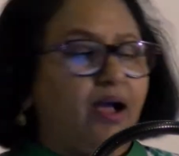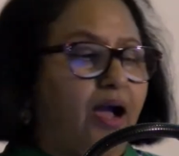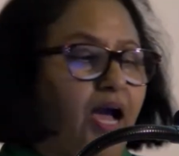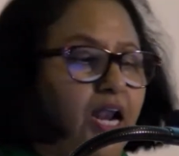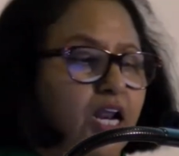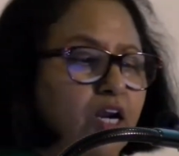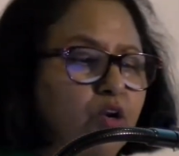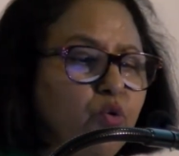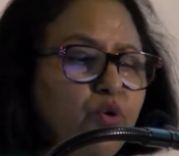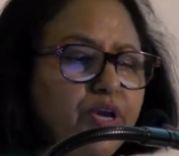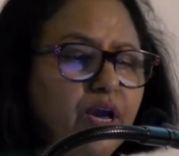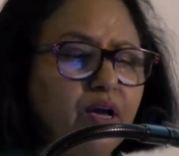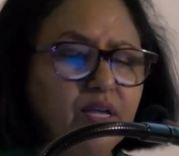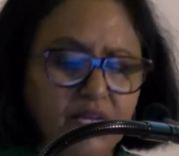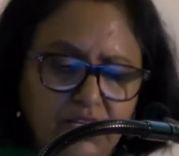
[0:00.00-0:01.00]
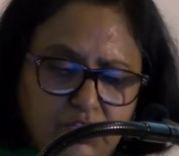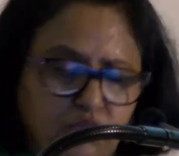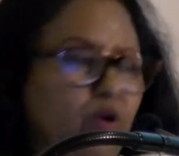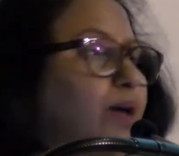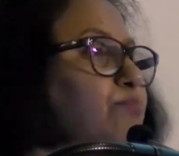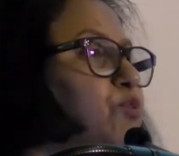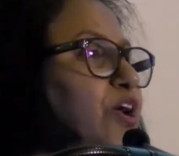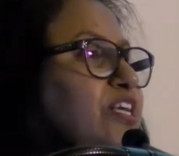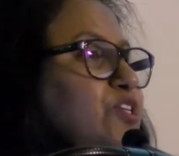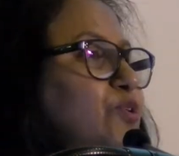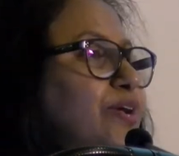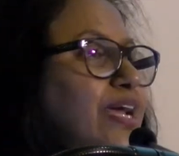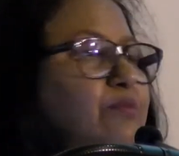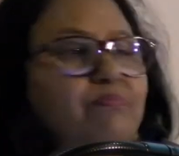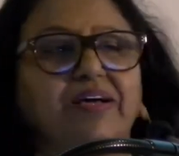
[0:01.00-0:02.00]
Hallelujah. So I'm going to
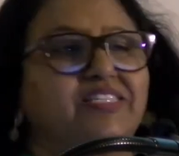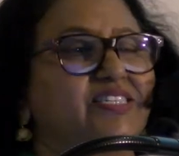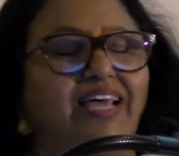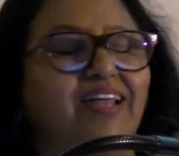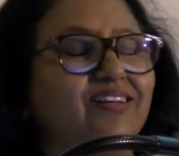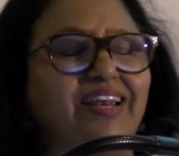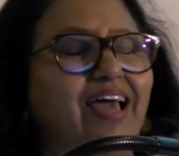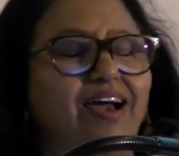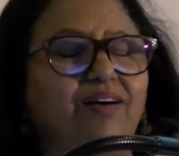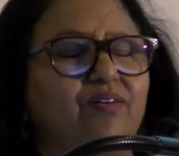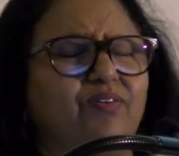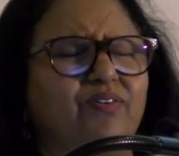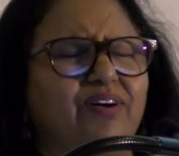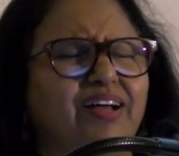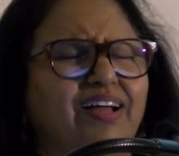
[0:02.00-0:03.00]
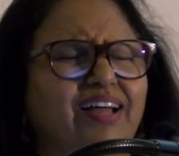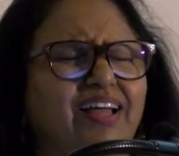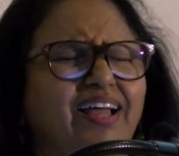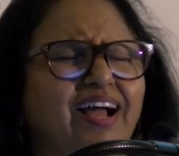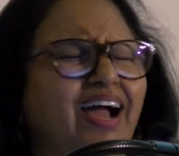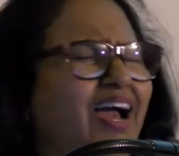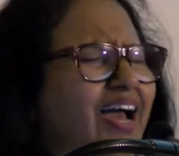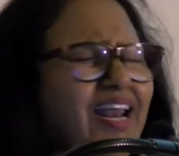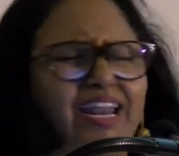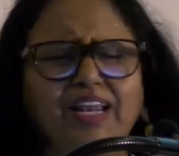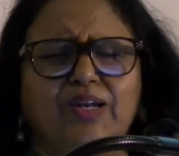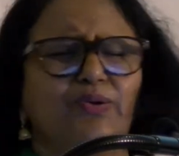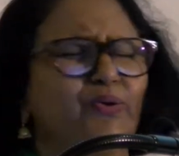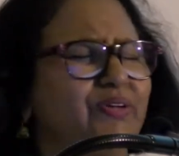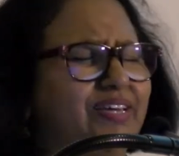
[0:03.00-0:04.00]
get my son now.
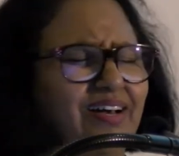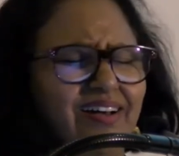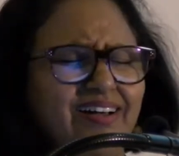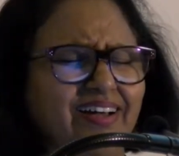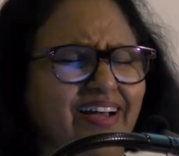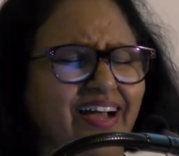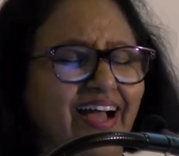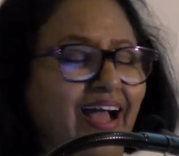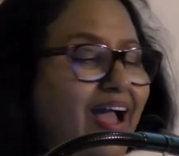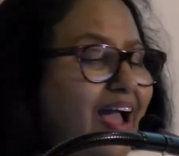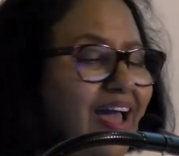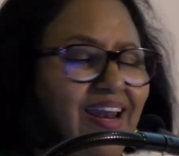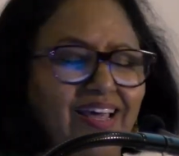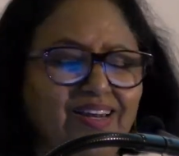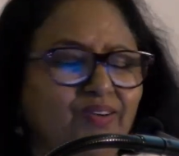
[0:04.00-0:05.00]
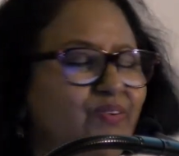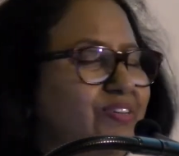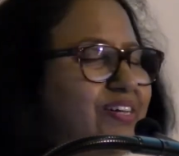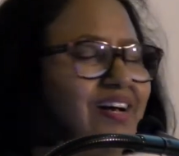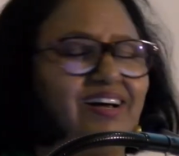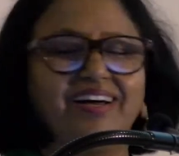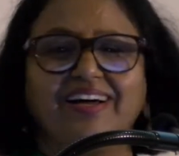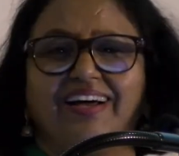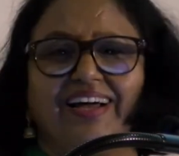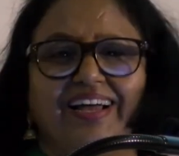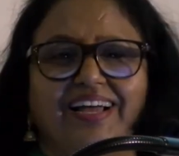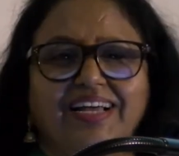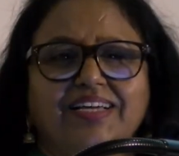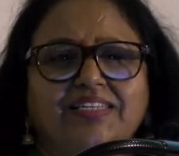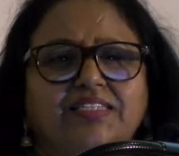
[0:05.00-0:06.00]
Hallelujah. Hallelujah.
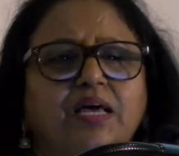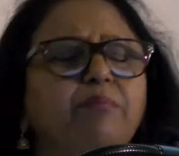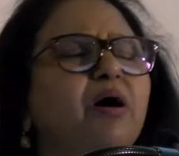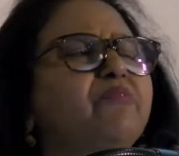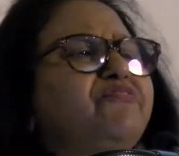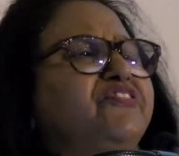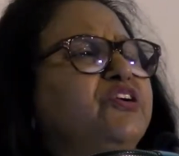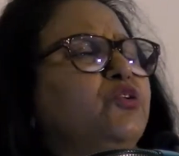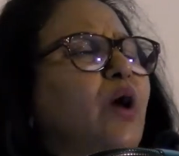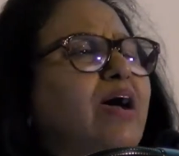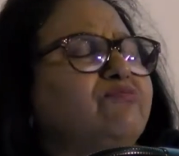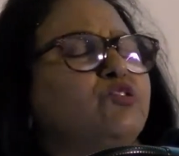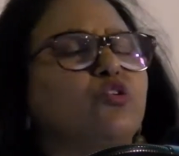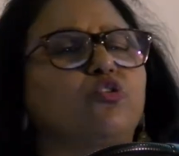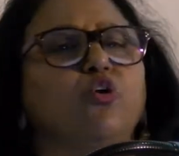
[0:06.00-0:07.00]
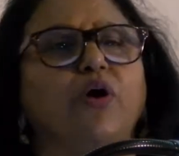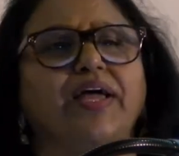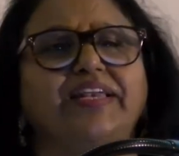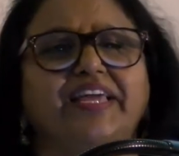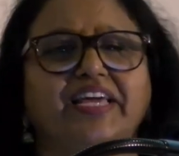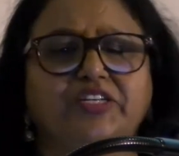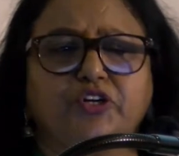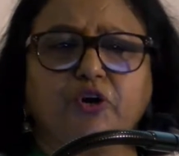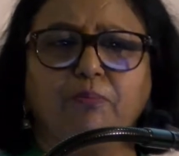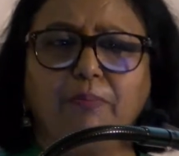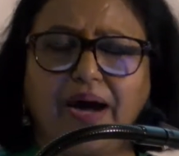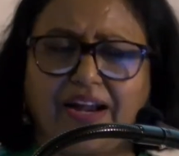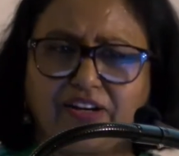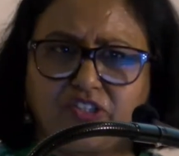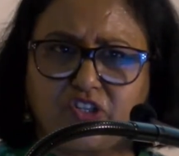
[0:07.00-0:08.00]
Some of you have to go and get your
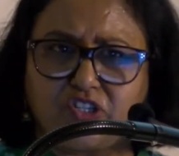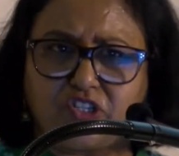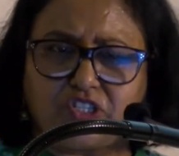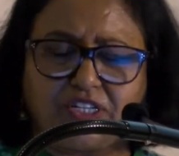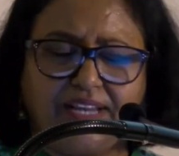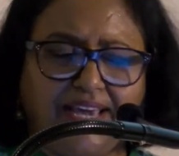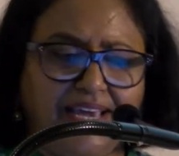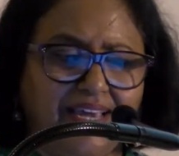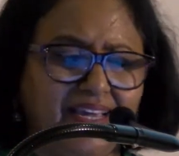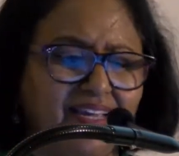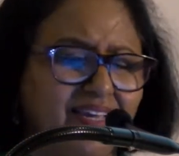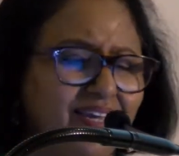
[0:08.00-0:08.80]
marriages today.